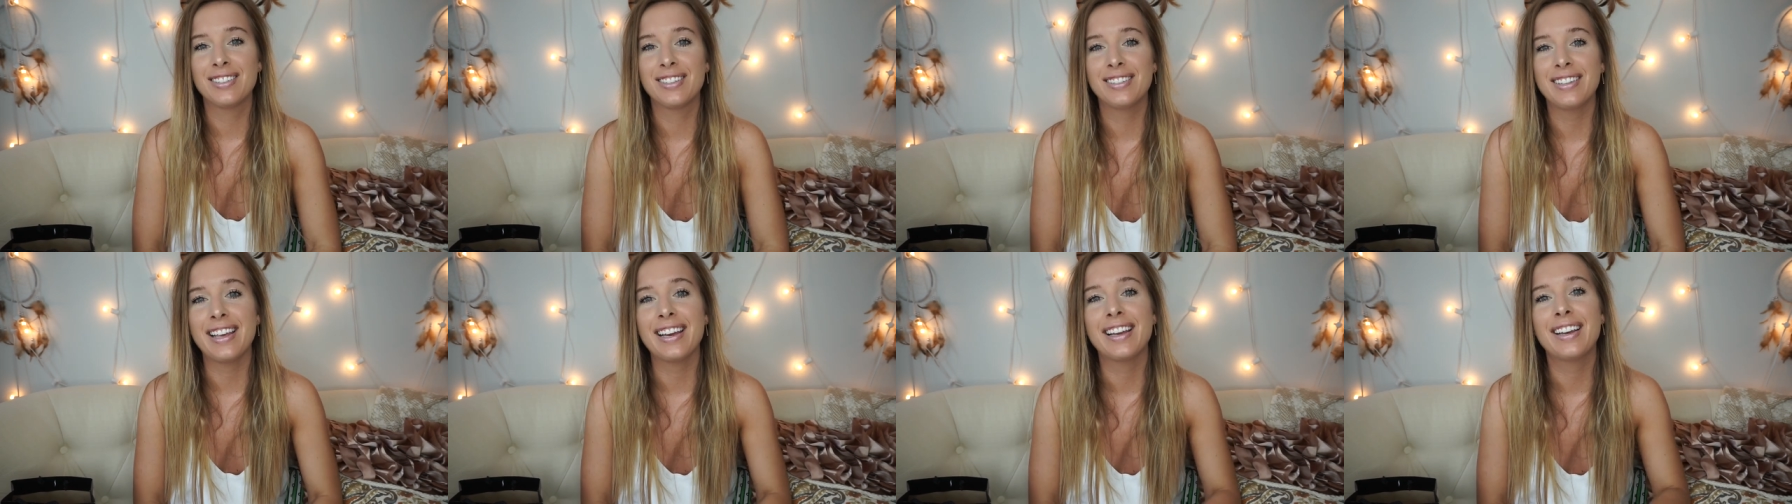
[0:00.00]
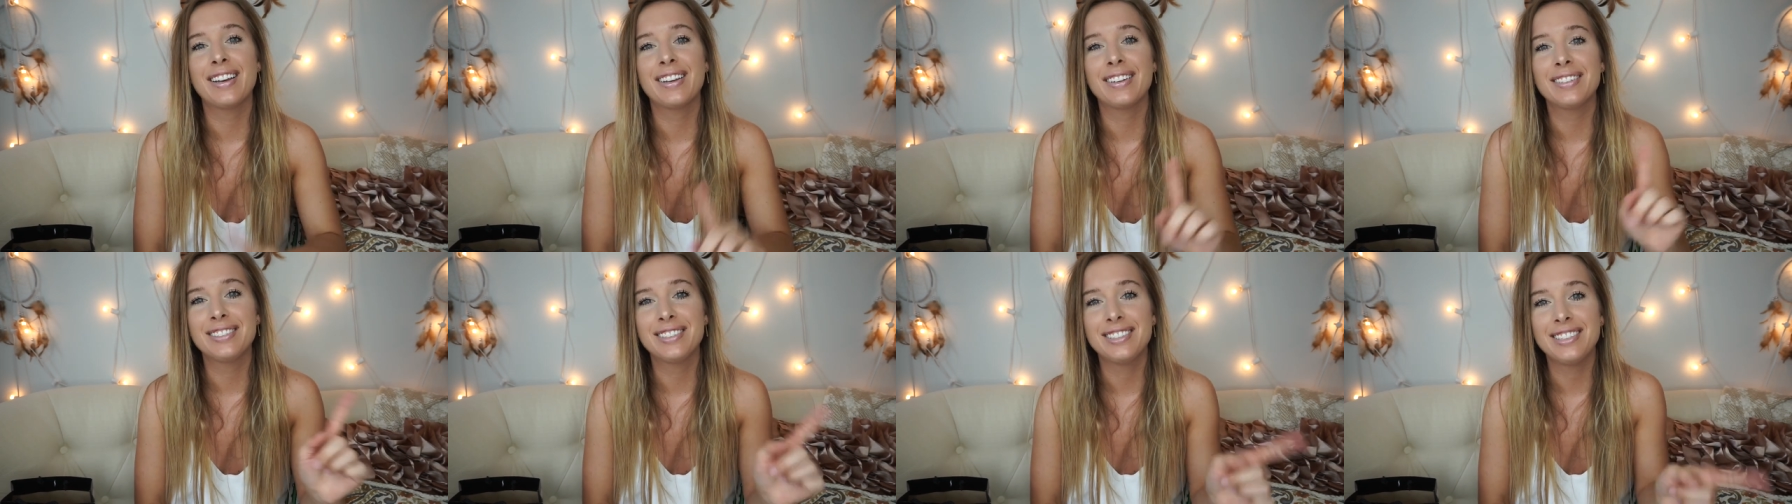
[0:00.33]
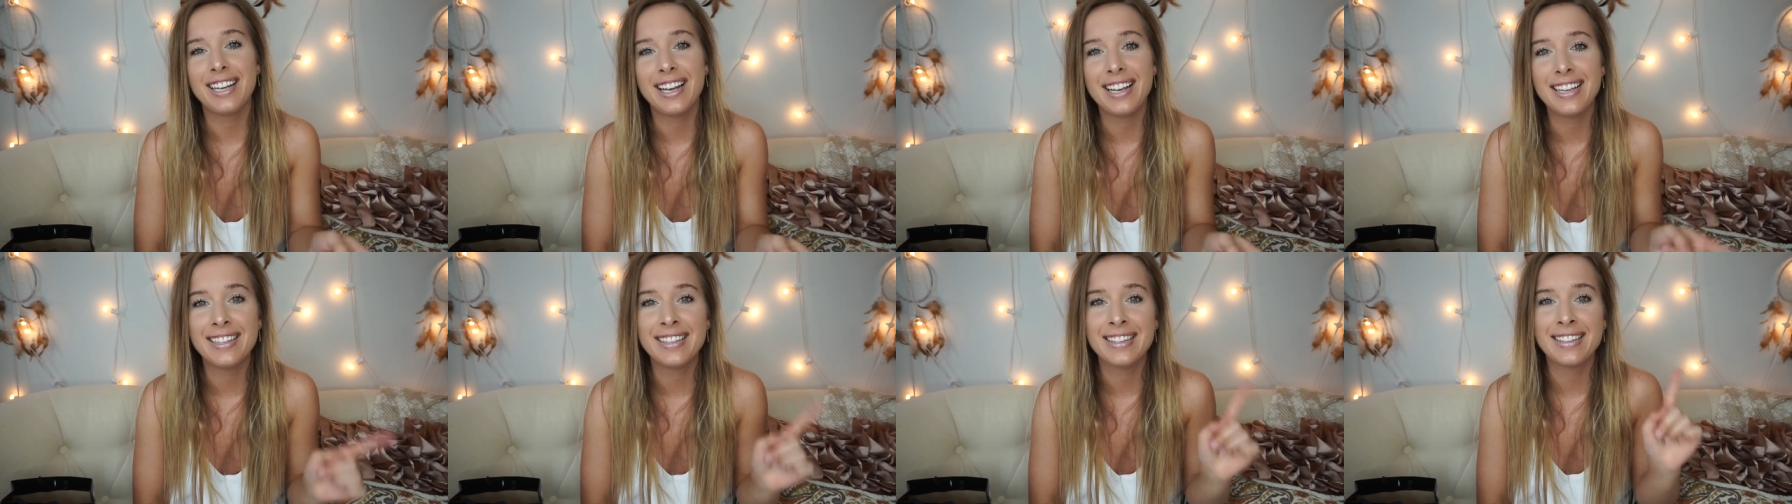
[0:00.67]
So I was like,
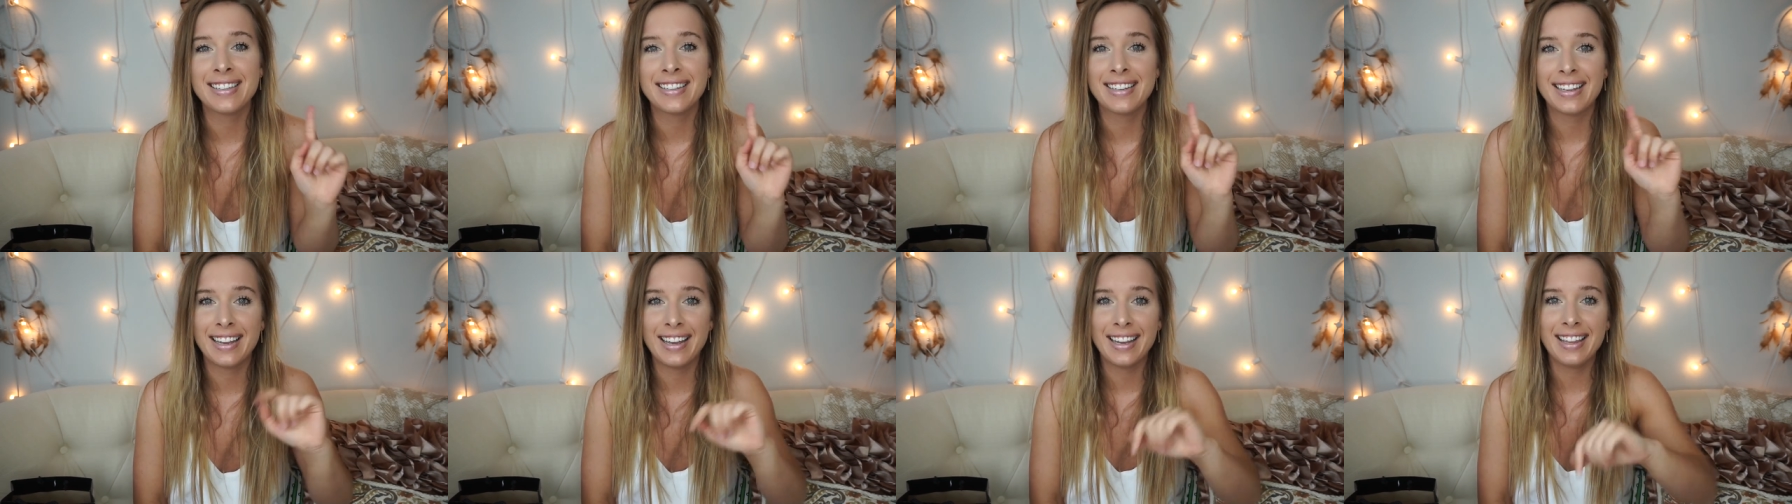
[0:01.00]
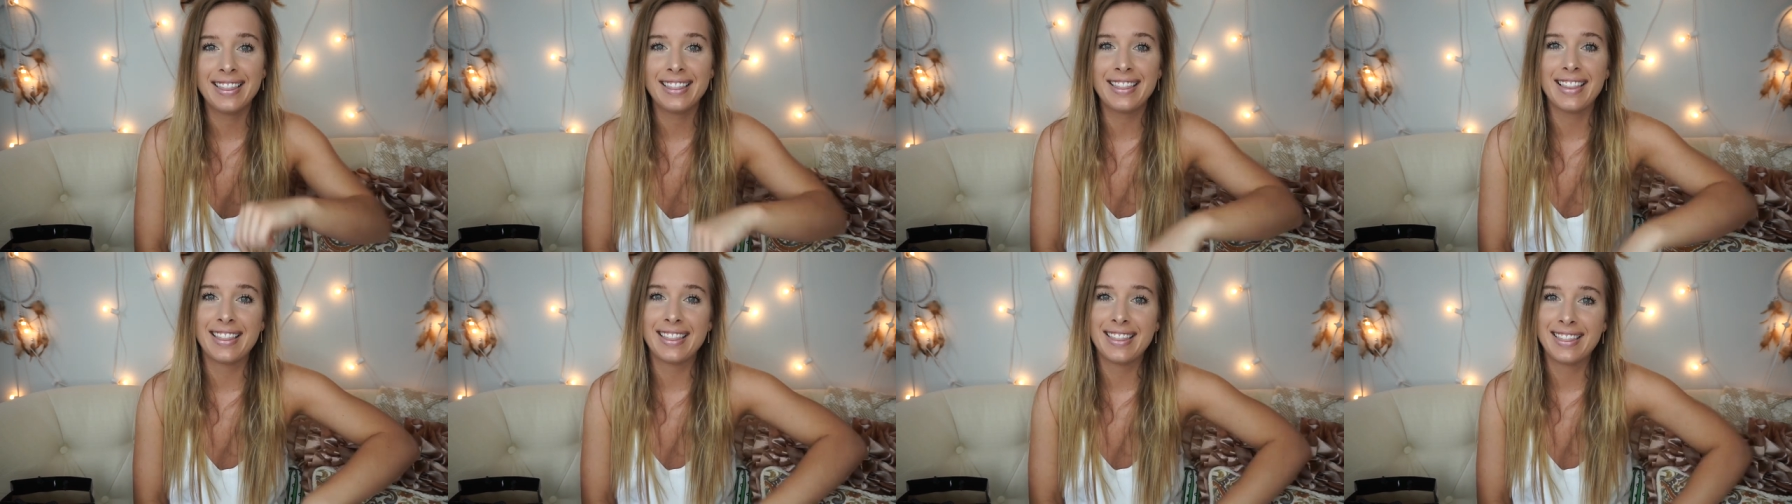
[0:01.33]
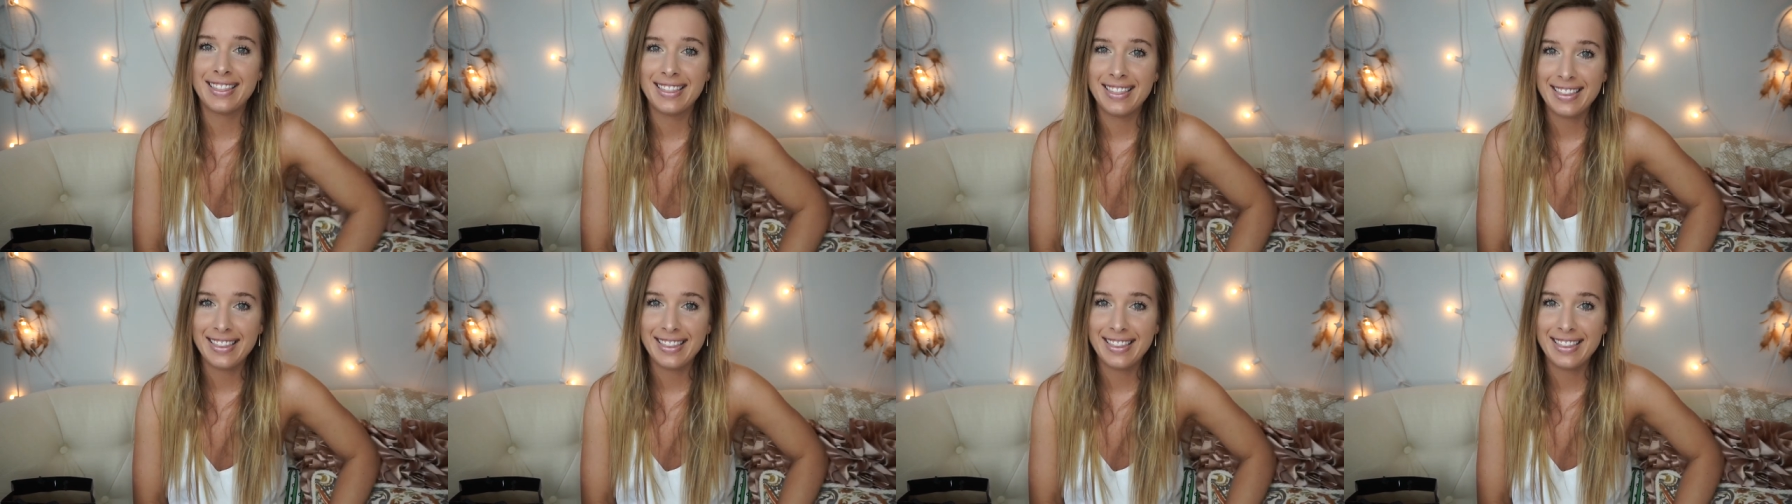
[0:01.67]
just get the